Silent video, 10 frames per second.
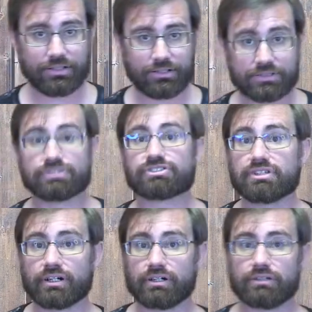
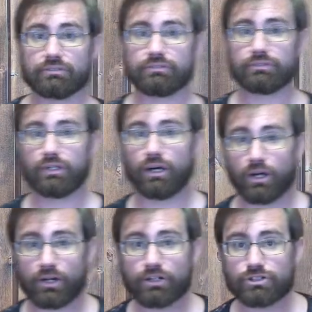consider,
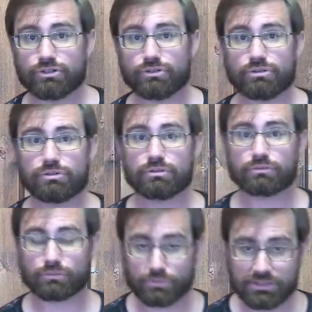are you
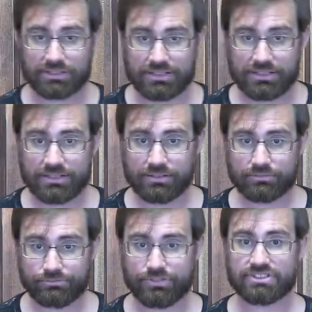really
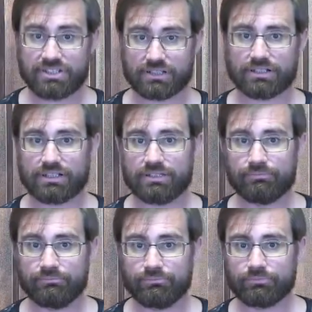physically
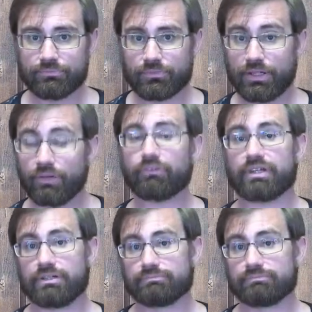healthy?